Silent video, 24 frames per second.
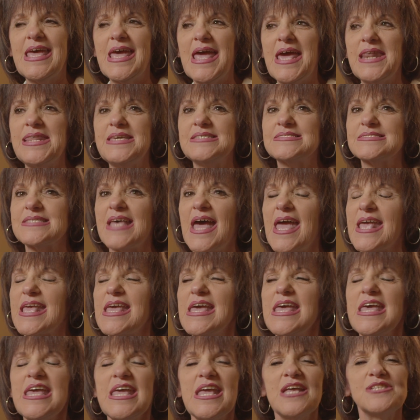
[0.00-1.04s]
And he's like,
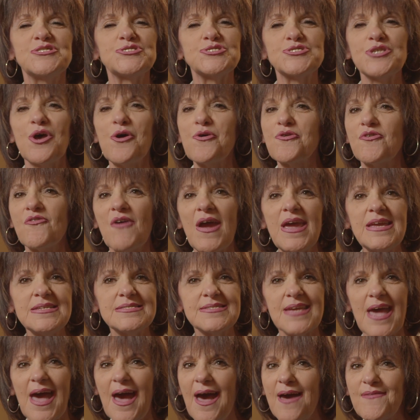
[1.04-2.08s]
it's so great
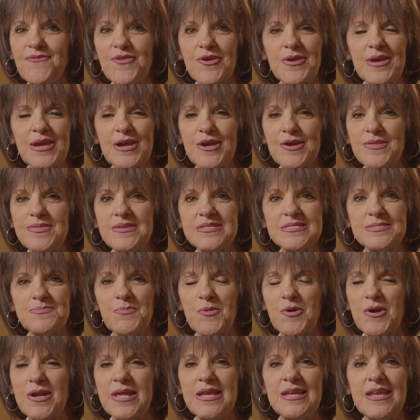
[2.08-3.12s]
to have you here this
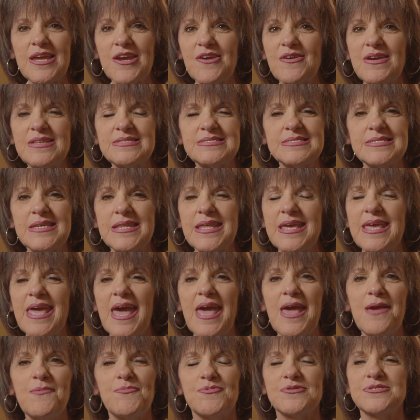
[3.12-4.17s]
morning here at Citygate.